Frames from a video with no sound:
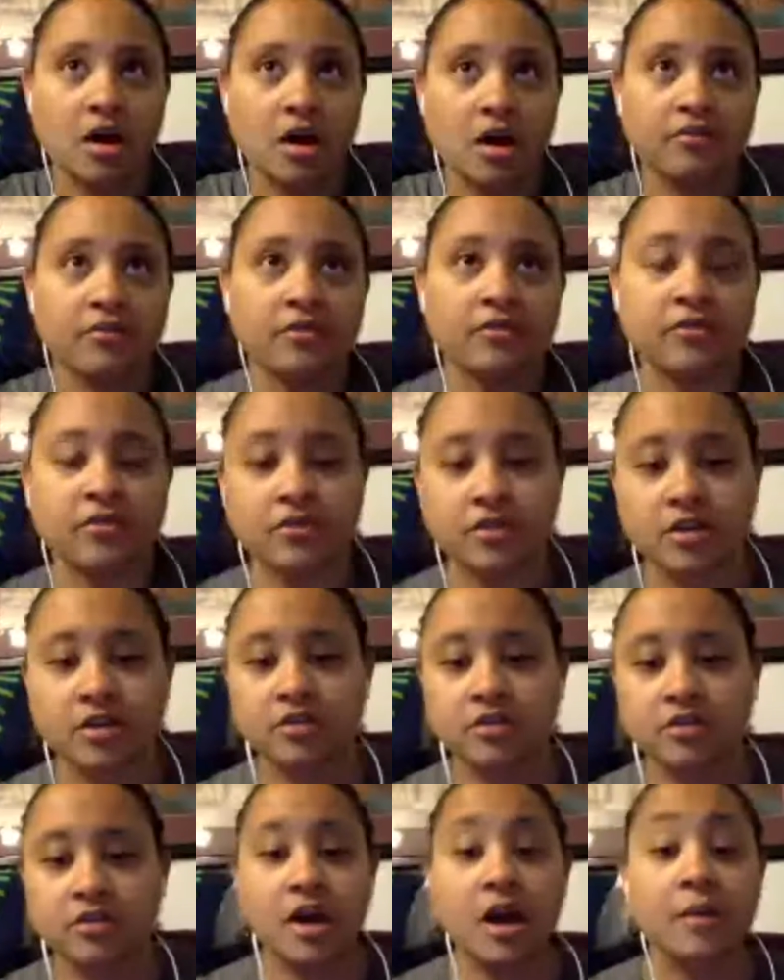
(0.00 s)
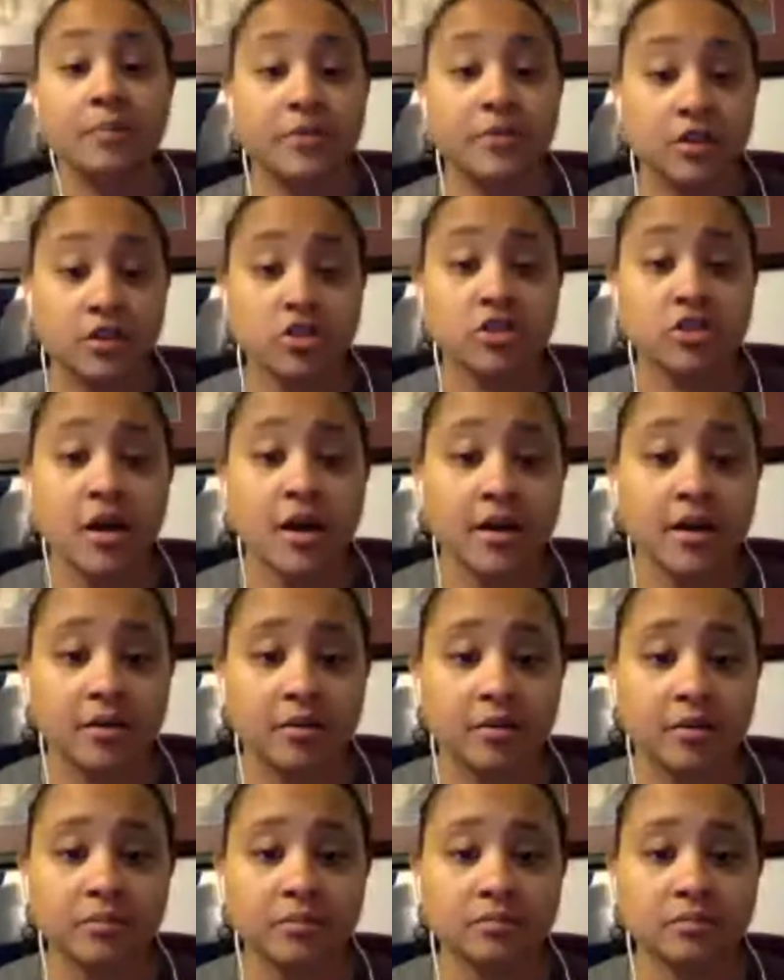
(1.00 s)
of the cop that shot
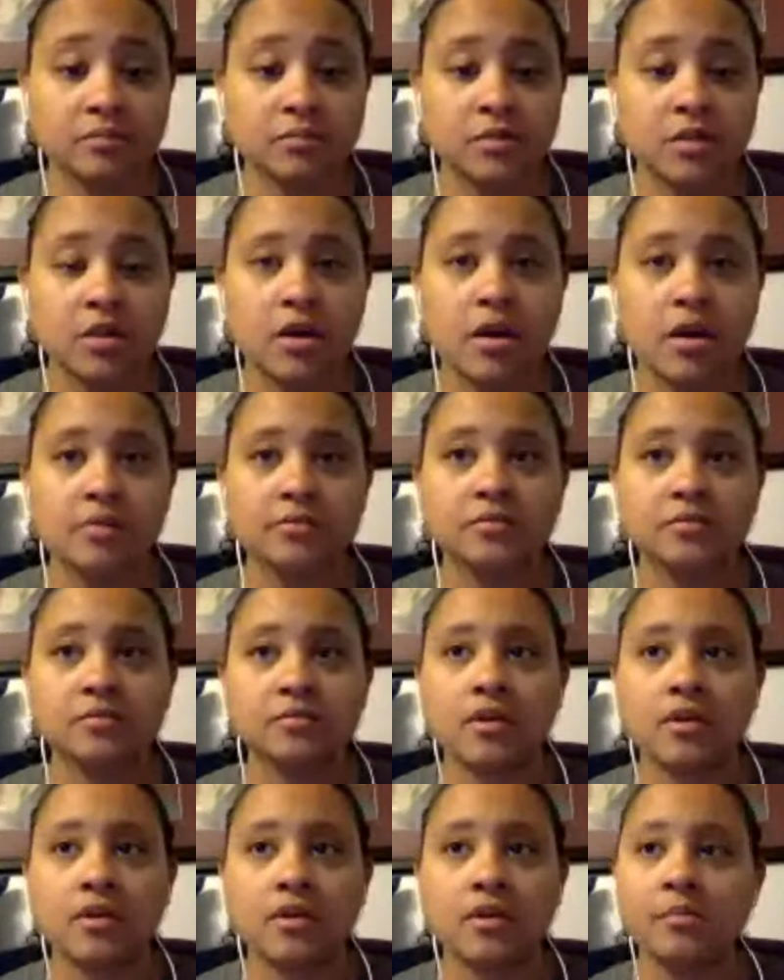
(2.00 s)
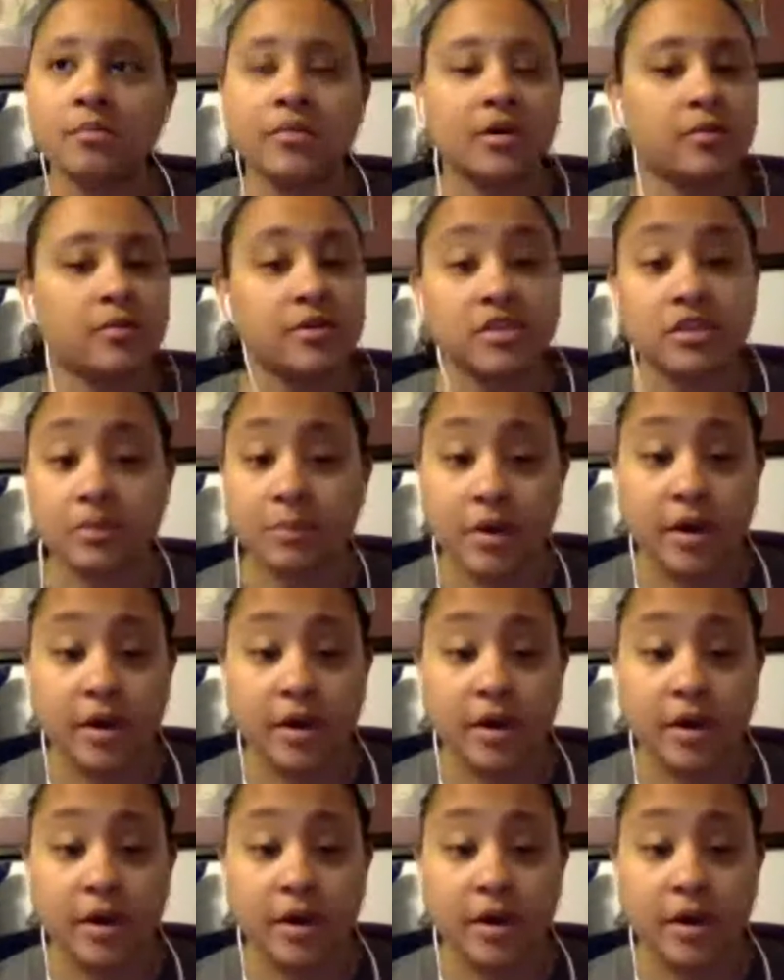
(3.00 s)
him, but it wasn't a body